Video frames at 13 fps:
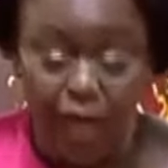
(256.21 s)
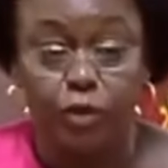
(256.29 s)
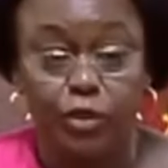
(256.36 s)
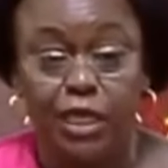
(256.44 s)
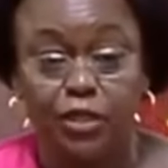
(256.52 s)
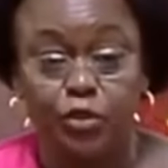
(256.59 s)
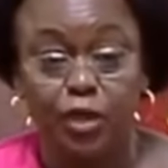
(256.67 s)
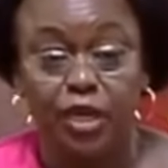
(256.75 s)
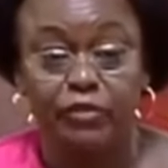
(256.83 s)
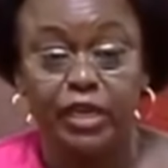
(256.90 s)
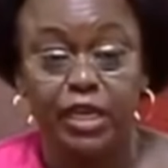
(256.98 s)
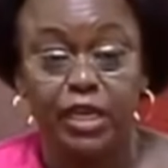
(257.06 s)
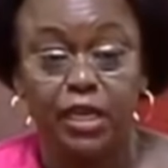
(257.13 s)
I was
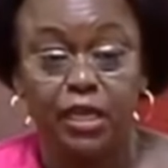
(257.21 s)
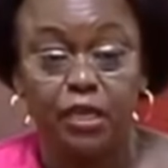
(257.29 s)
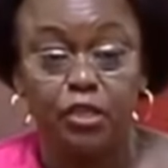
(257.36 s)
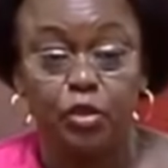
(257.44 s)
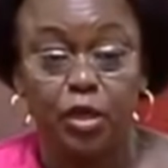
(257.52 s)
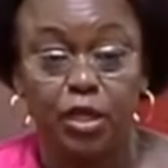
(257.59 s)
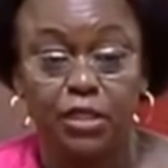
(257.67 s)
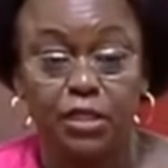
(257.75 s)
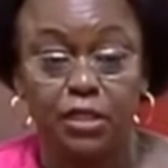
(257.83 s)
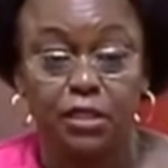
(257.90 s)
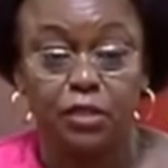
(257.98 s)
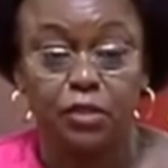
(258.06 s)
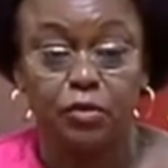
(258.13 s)
actually very keen to
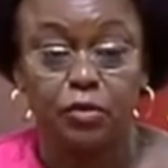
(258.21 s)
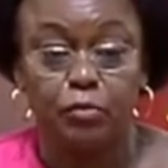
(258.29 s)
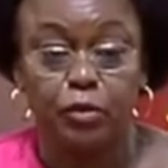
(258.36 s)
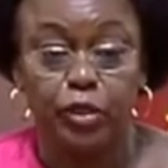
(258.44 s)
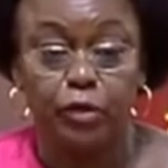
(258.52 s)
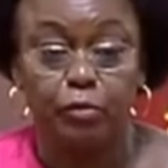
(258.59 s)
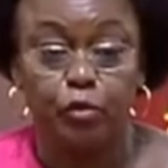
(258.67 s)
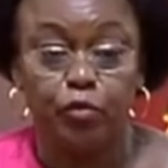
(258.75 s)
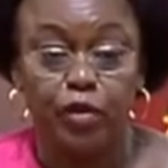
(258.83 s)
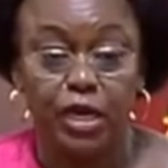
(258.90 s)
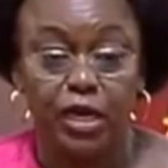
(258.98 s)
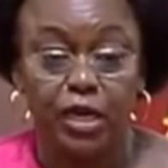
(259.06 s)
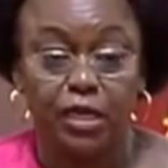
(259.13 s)
listen to both the
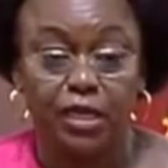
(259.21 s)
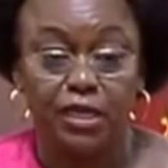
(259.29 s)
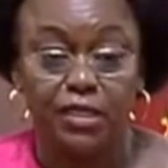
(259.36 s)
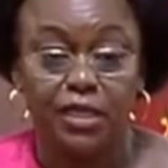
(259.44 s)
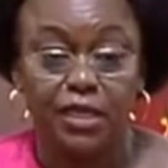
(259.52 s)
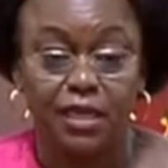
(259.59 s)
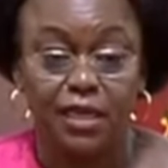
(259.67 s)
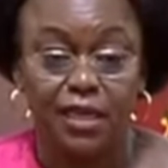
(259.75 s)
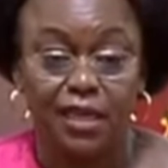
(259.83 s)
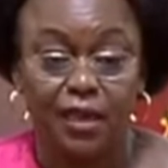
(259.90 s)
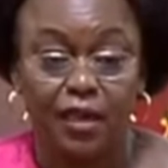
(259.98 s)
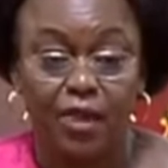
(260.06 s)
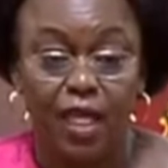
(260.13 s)
mover and the
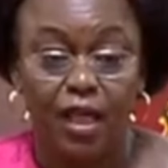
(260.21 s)
seconder